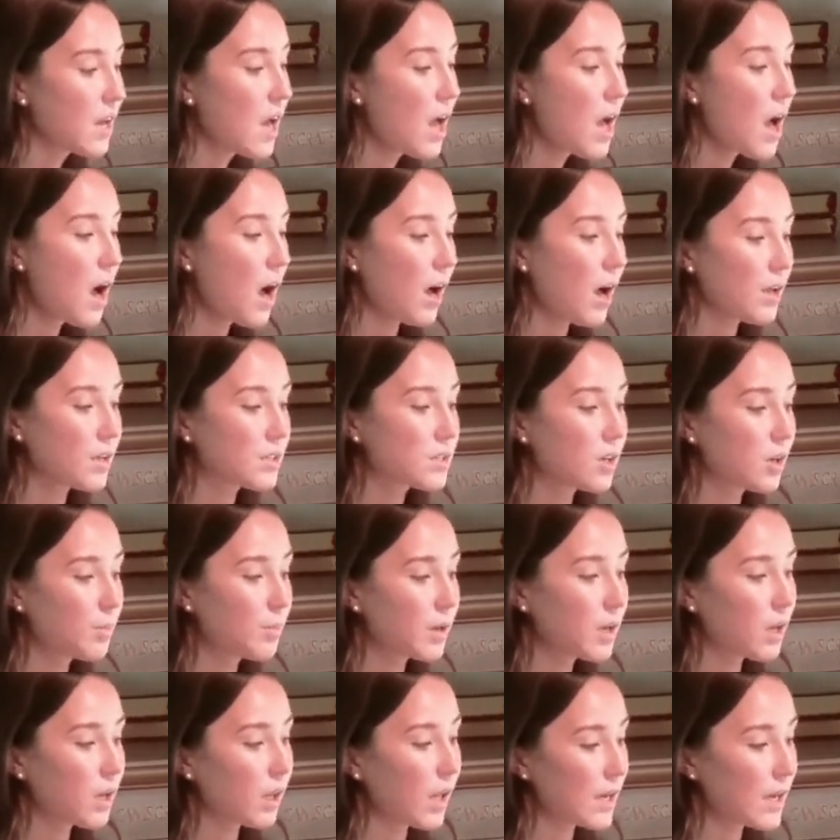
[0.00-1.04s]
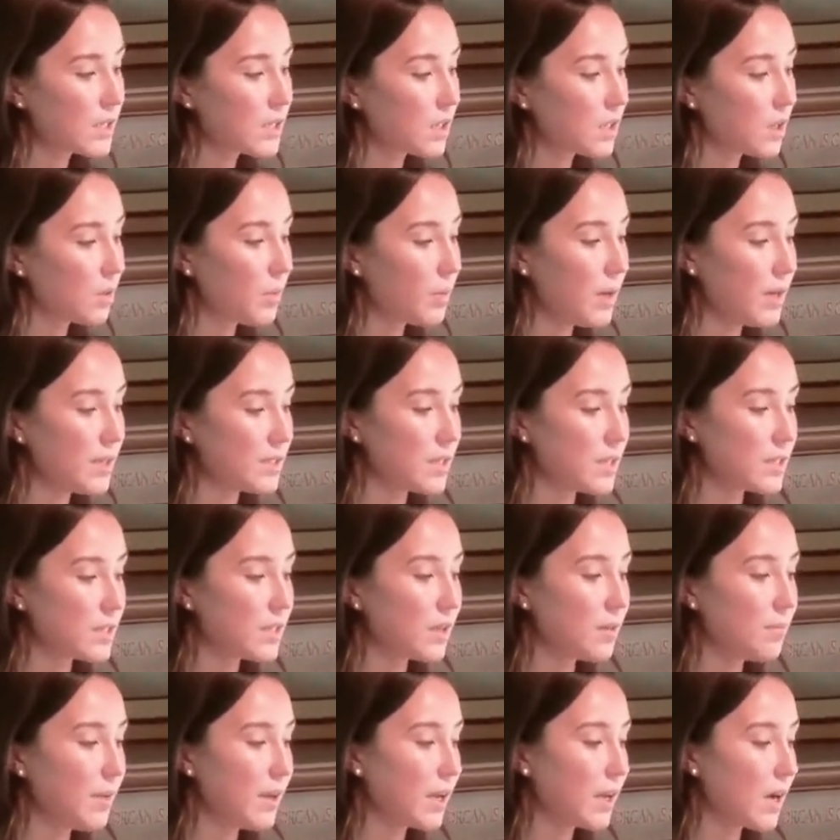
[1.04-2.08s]
I'll still be collecting the pieces
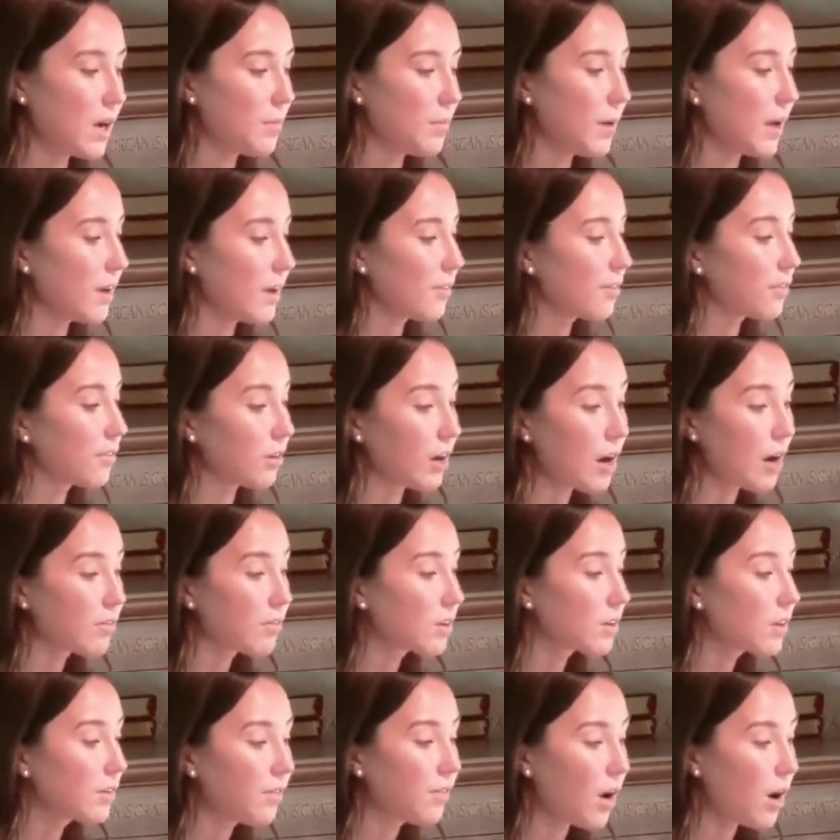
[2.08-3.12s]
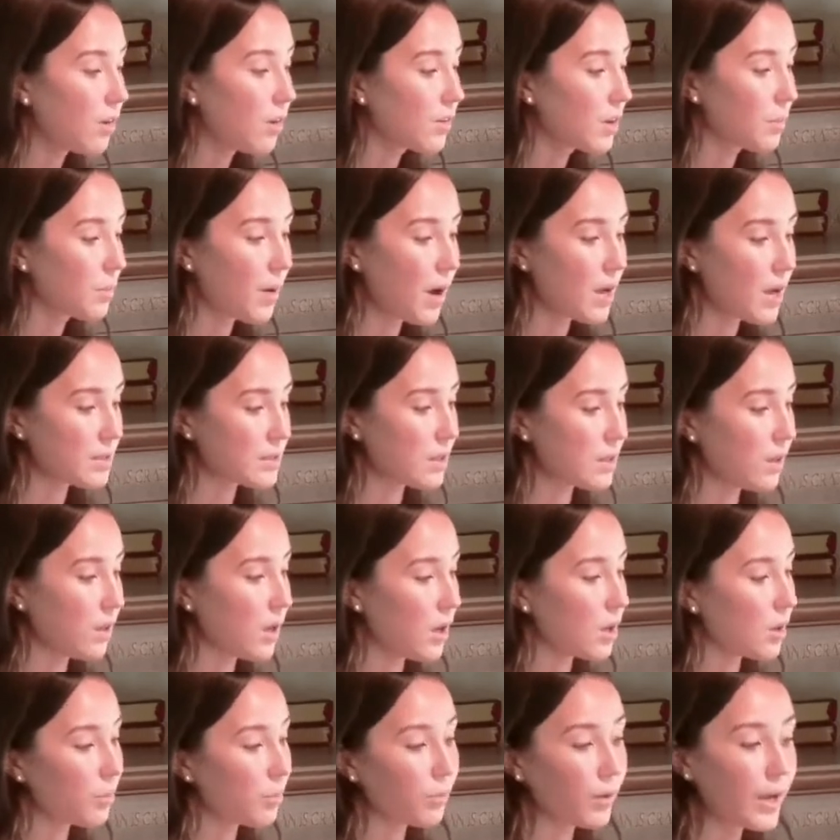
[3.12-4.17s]
that make up my forever evolving puzzle
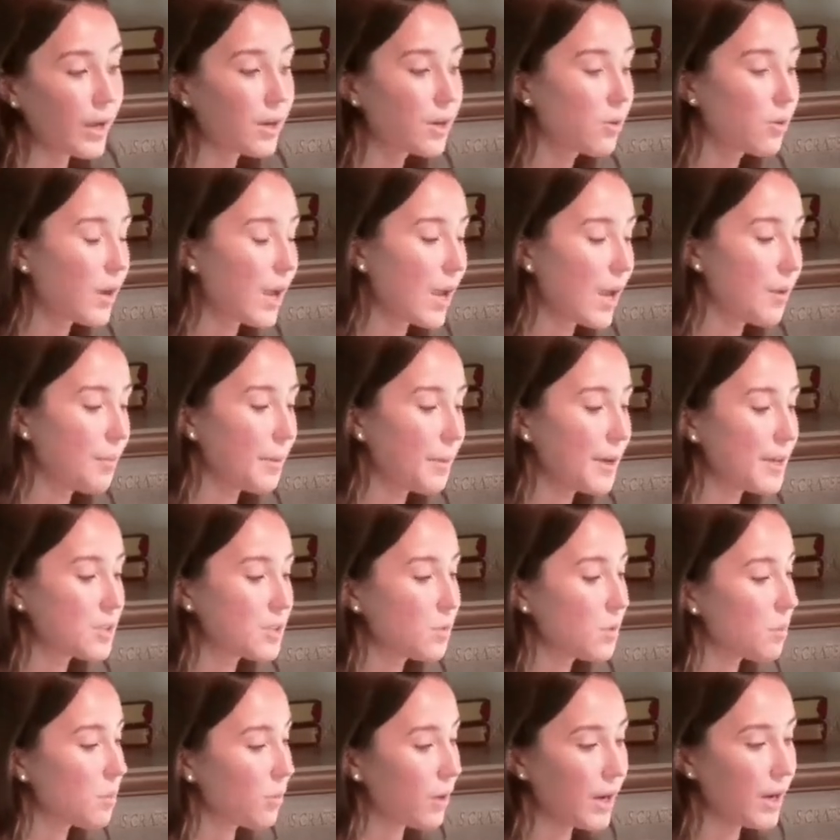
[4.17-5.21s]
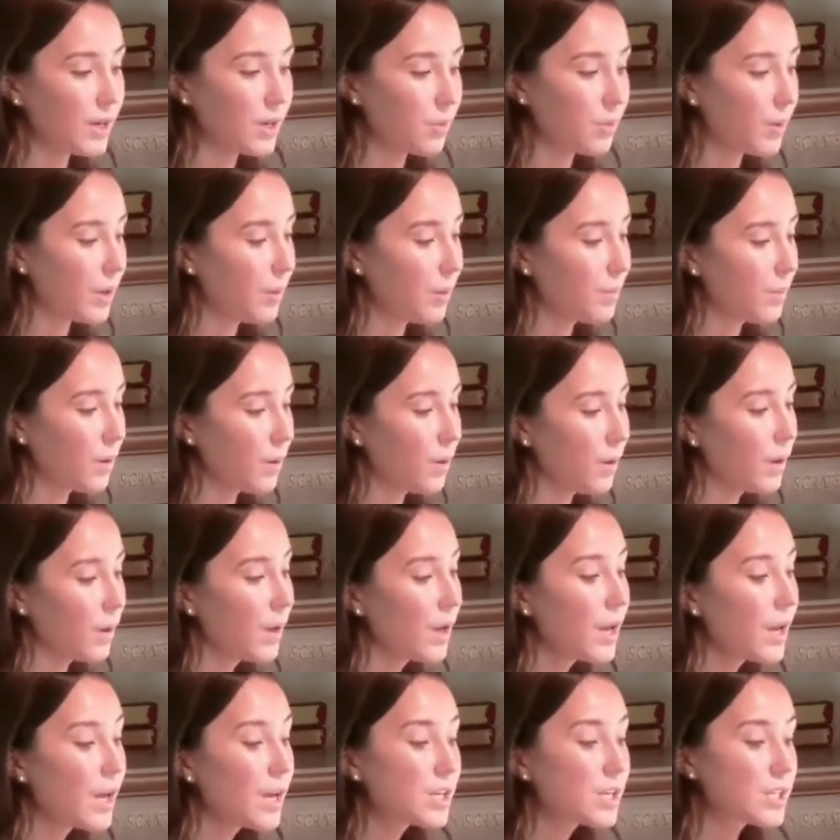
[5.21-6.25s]
on a brand new campus with brand new people,
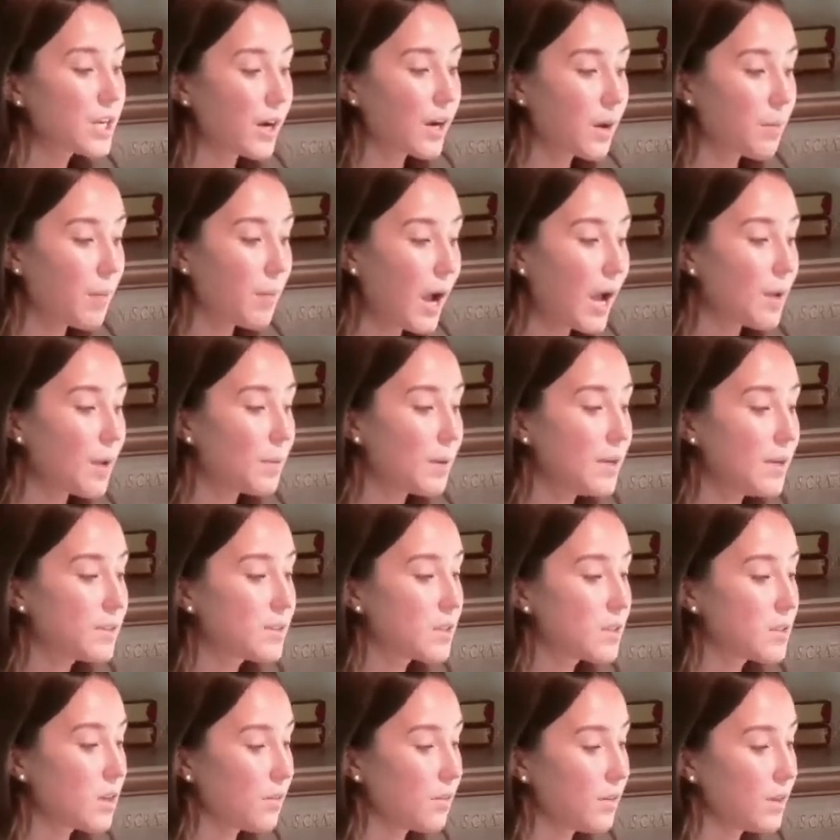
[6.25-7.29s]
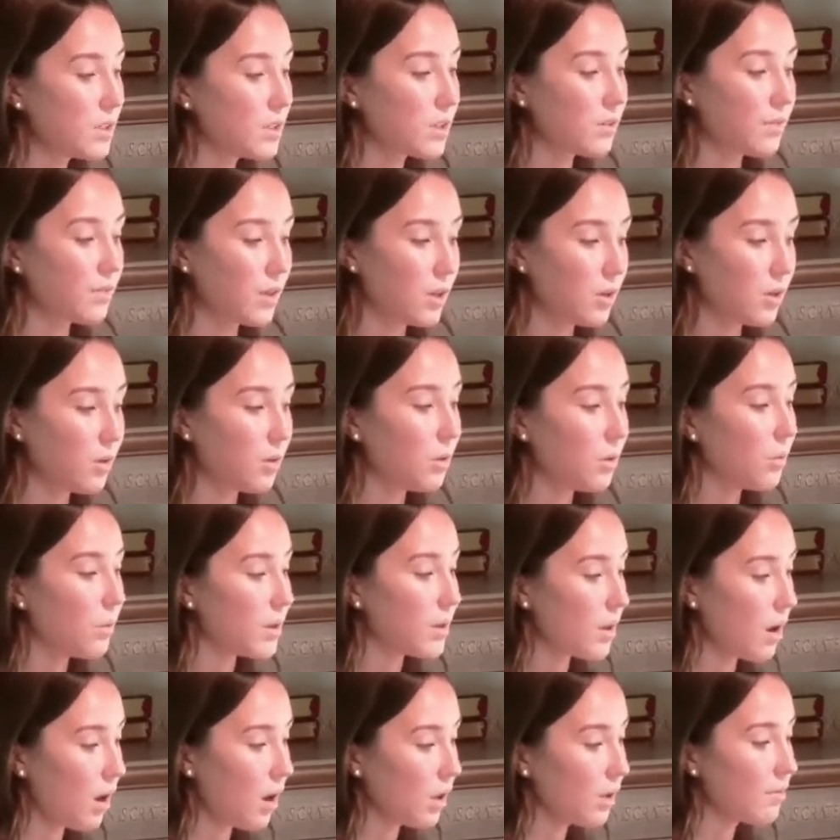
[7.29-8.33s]
sharing my pieces of each of you with
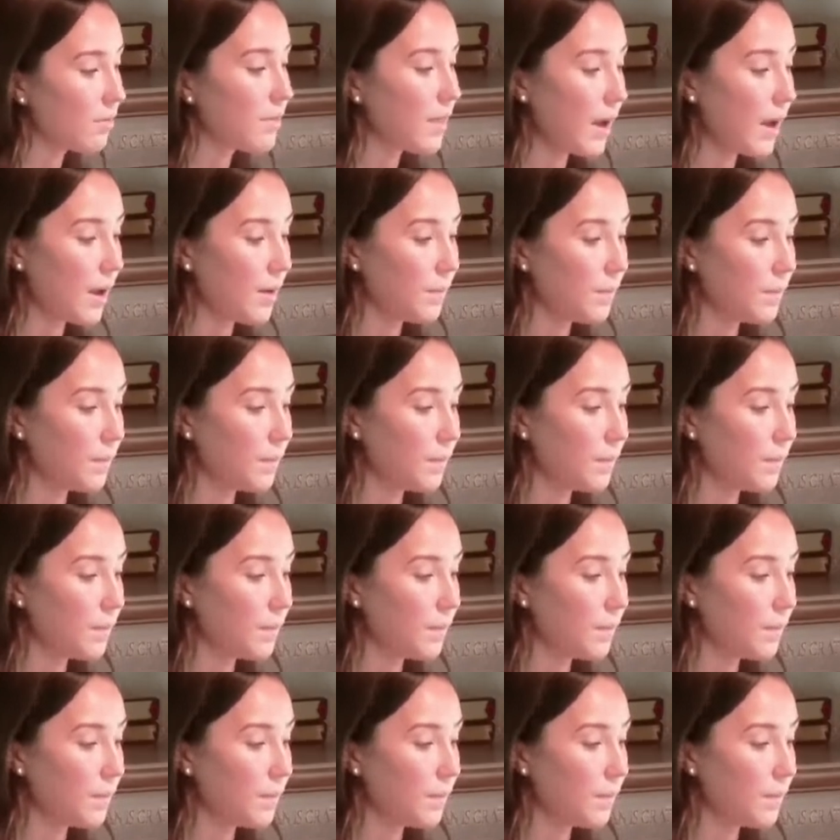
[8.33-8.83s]
all of them.